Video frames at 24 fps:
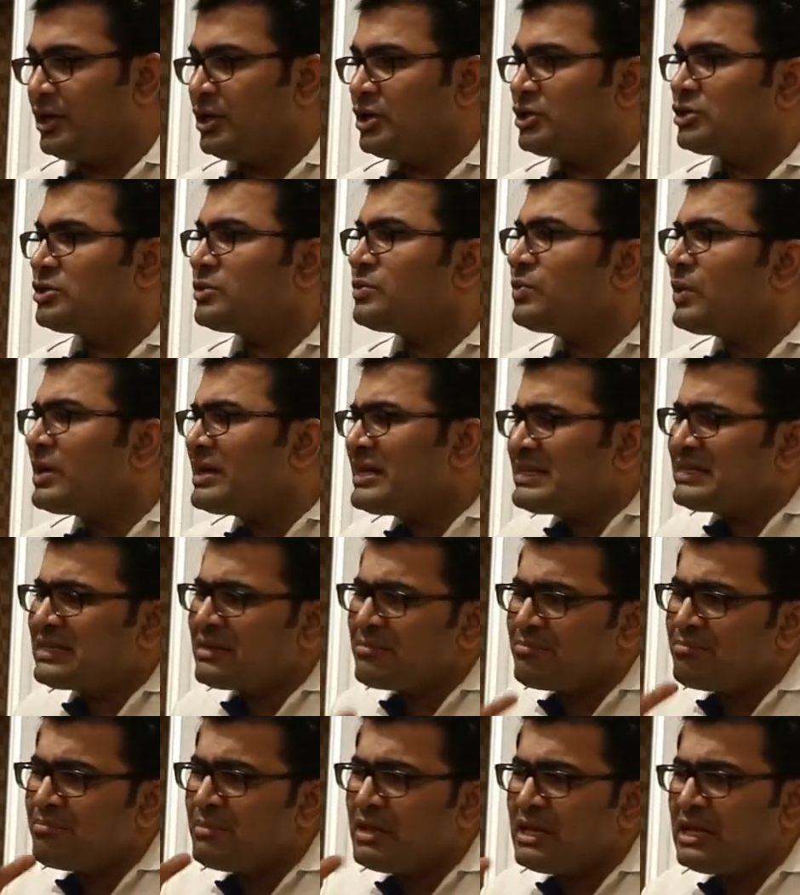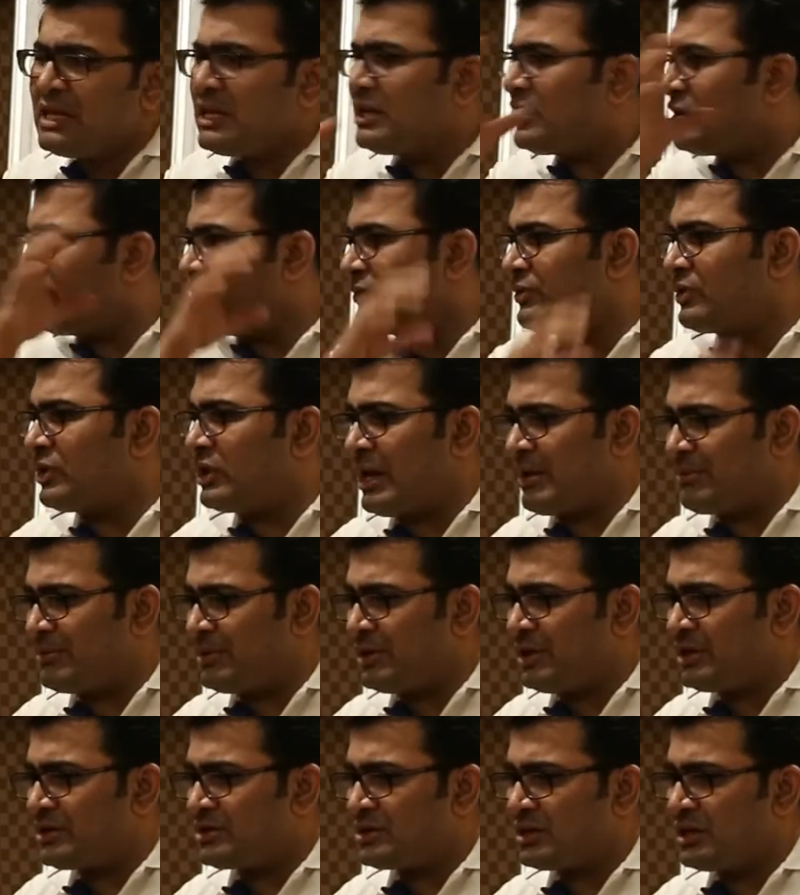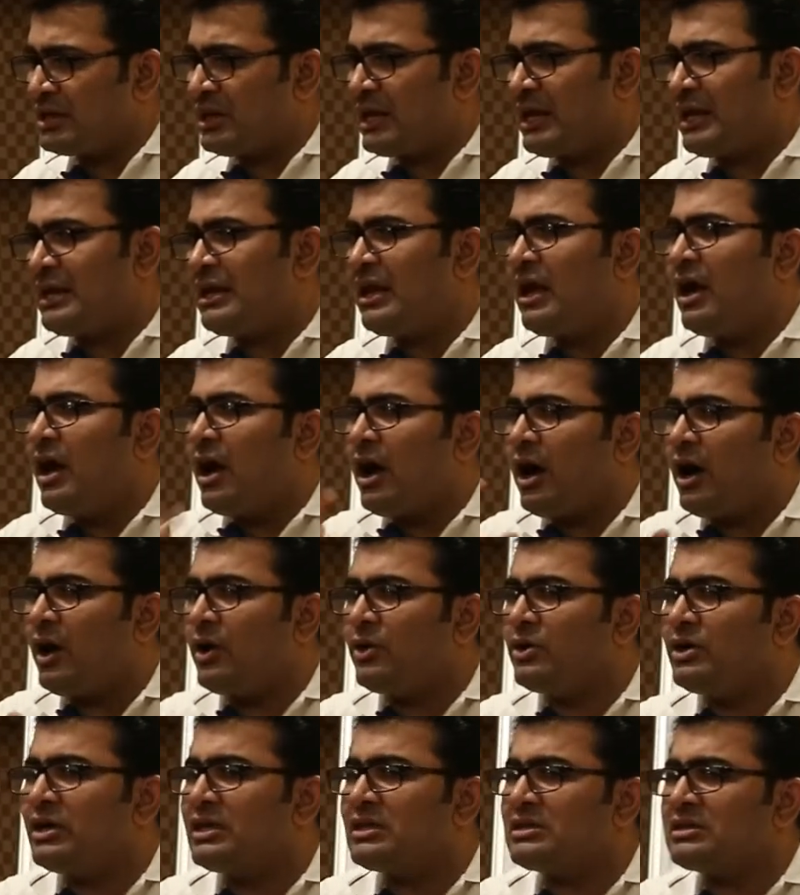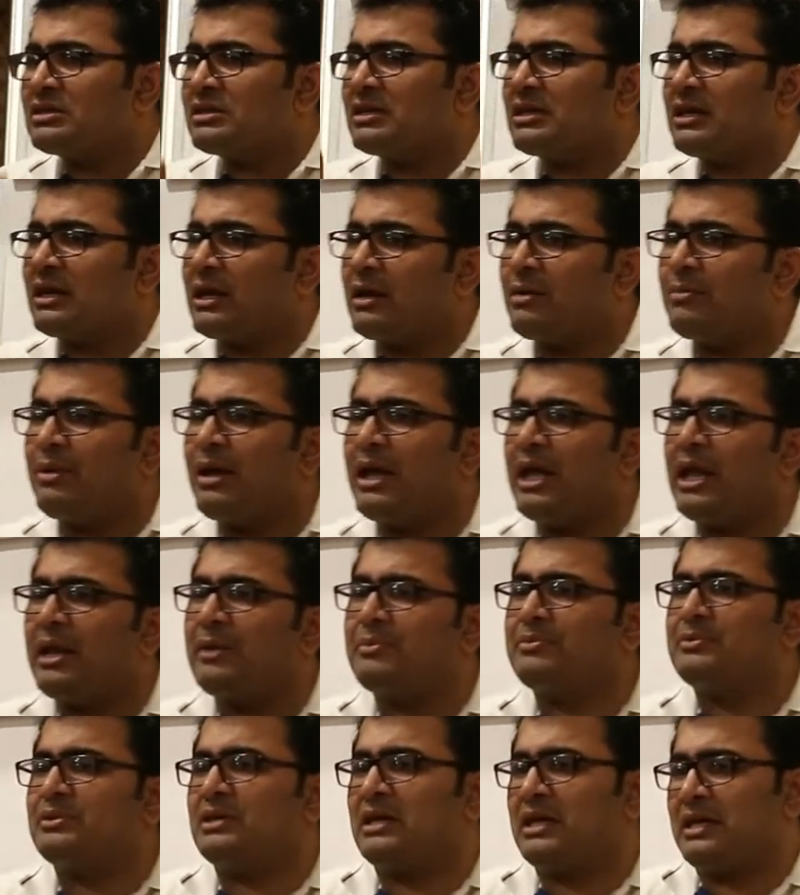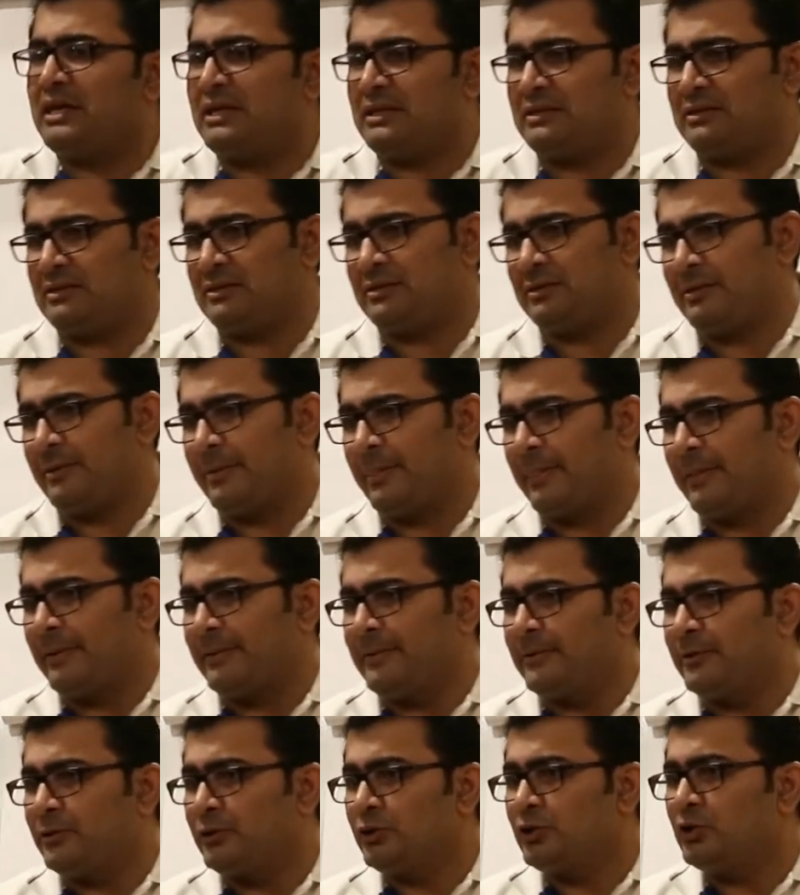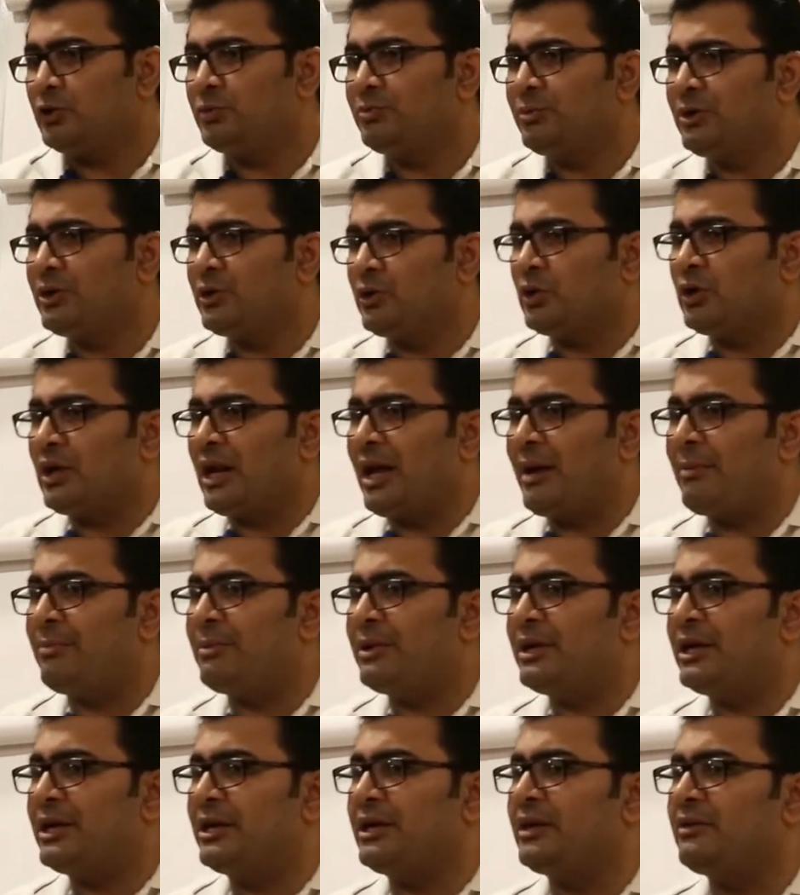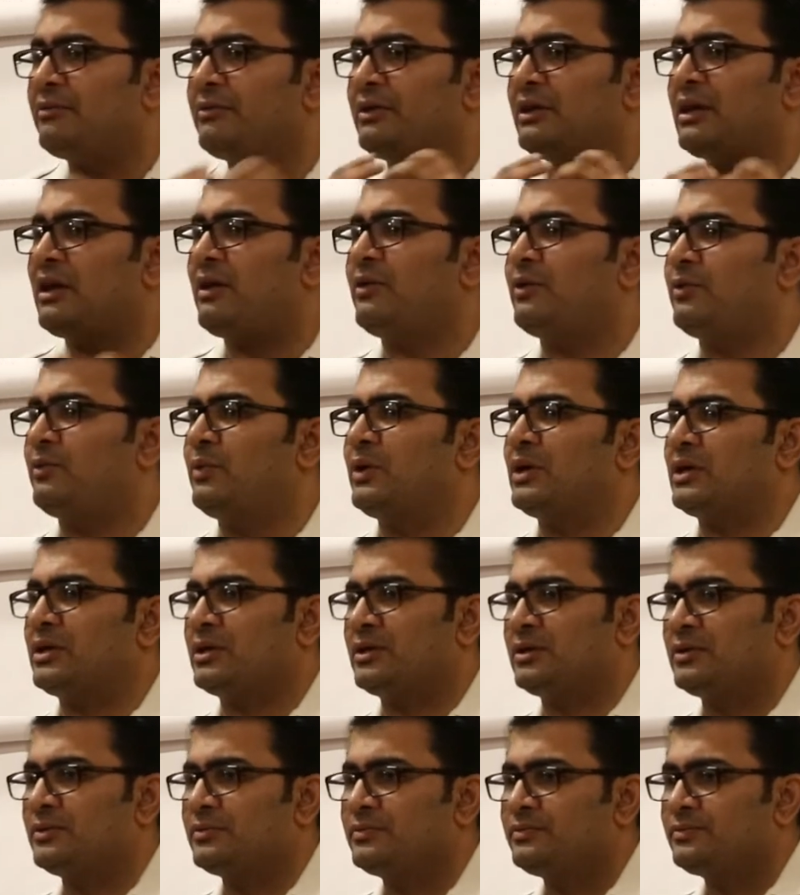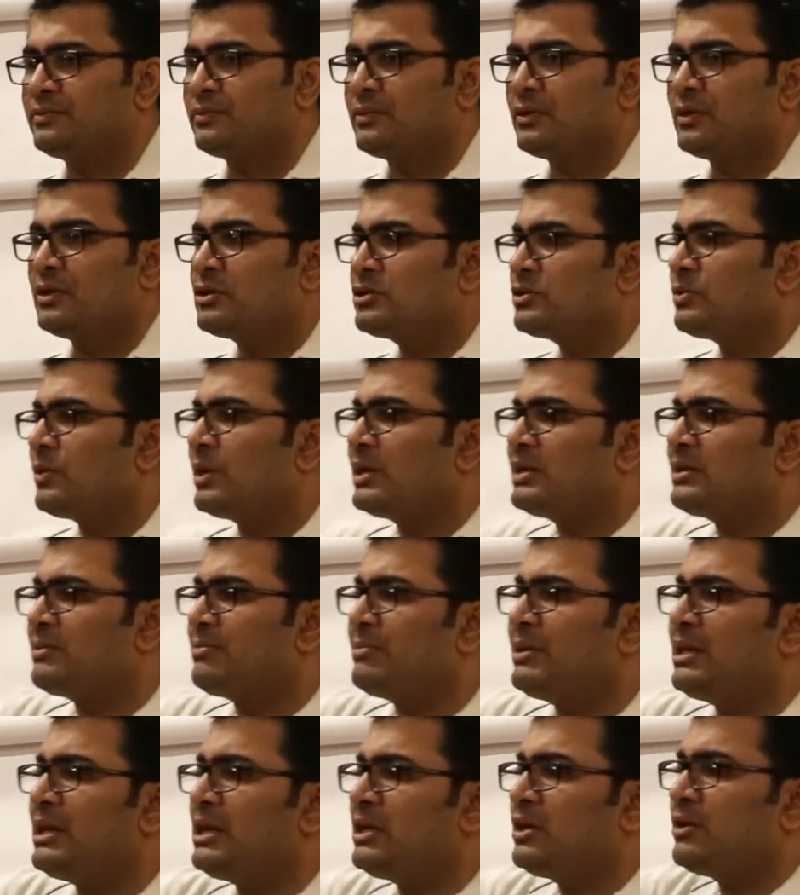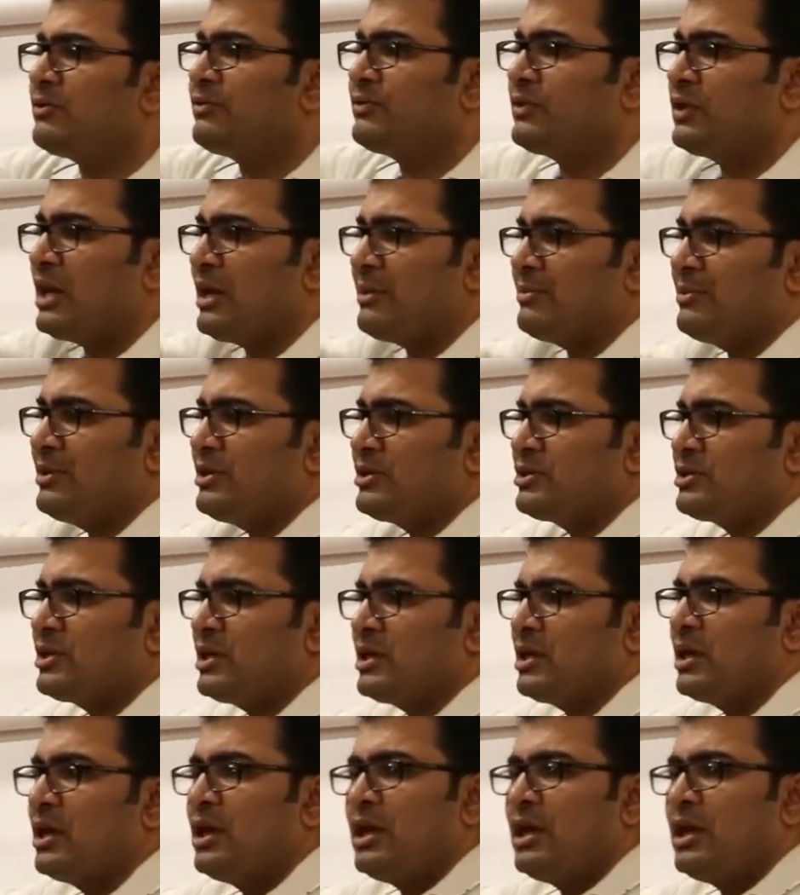So, what is the meaning of collaboration and how does Scrum helps us to be collaborative in our work? So, what is the meaning of collaboration?